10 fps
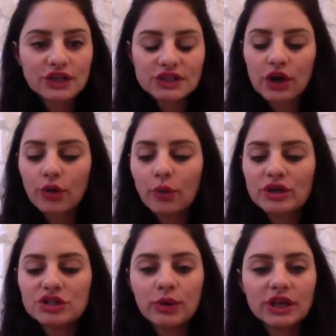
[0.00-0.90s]
So
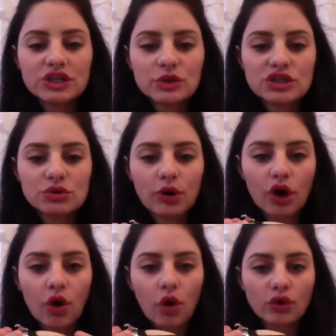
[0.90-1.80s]
what you want to do is you want to
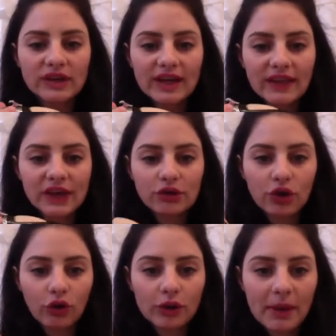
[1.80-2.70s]
hold it like you'd
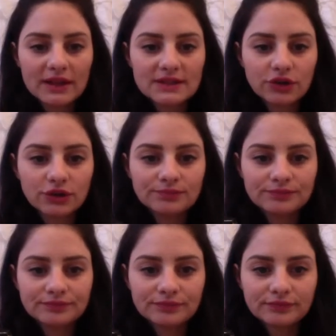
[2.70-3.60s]
hold a pencil,
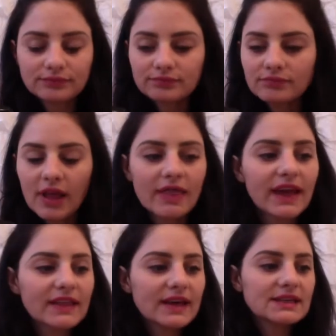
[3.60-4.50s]

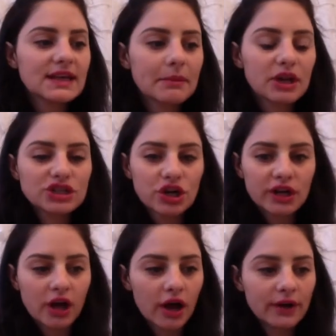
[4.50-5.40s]
like this. I'm going to turn
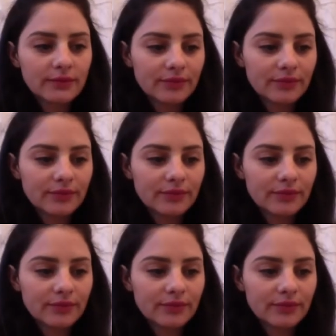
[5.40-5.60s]
it on.